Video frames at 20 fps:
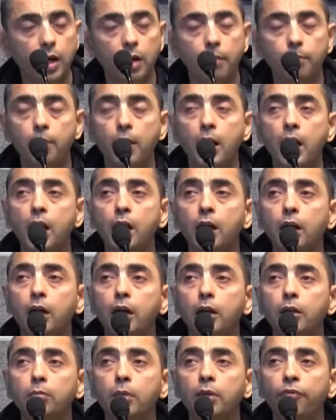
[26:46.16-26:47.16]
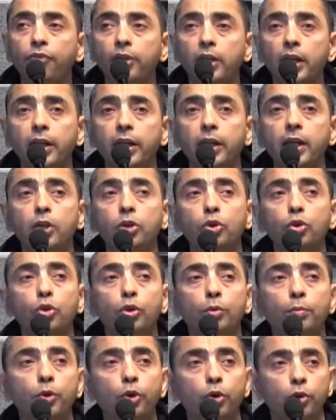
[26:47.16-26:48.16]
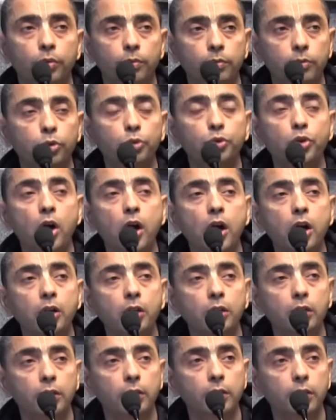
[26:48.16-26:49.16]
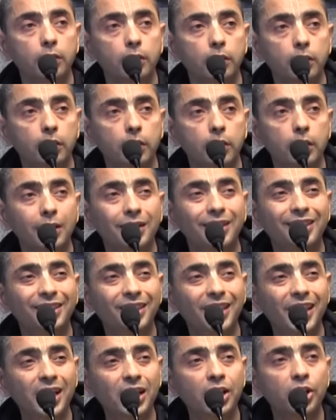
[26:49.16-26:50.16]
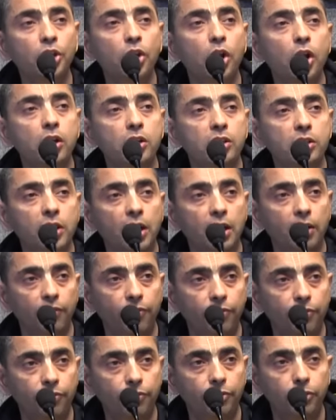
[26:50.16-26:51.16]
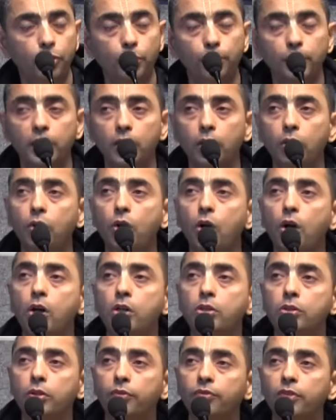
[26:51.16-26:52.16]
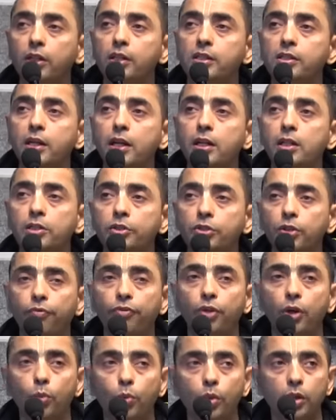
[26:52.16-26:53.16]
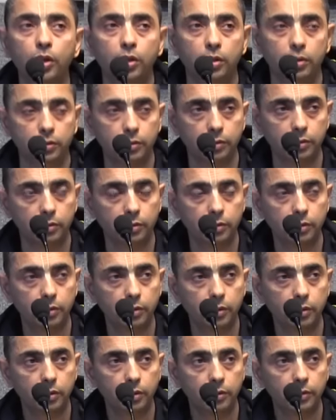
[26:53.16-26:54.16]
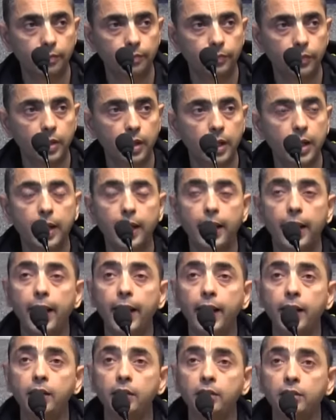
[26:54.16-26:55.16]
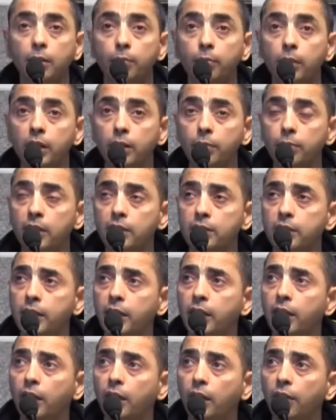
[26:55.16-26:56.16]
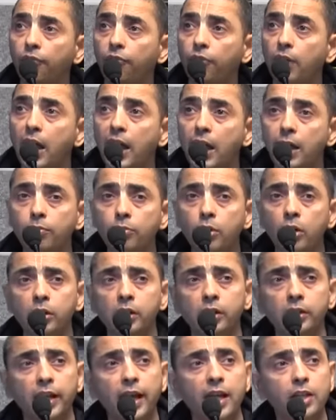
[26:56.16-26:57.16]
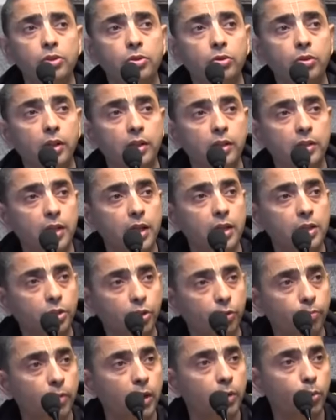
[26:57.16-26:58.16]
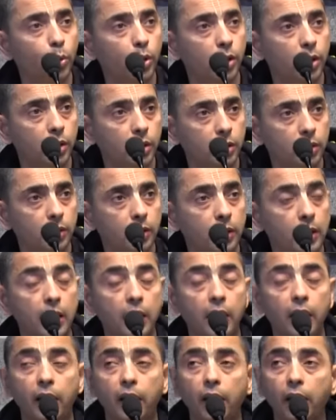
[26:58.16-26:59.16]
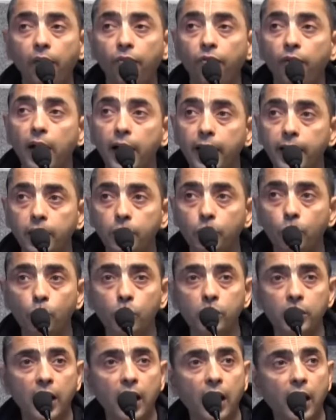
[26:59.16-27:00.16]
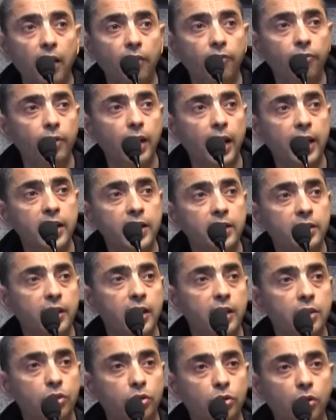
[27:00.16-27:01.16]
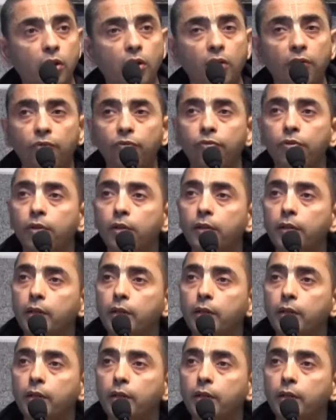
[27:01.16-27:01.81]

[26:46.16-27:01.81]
Ma karma hetur bhur. Do not think yourself to be the cause of the results of your work. And somebody may say, if I am not attached to the results of my work, if I don't have any sense of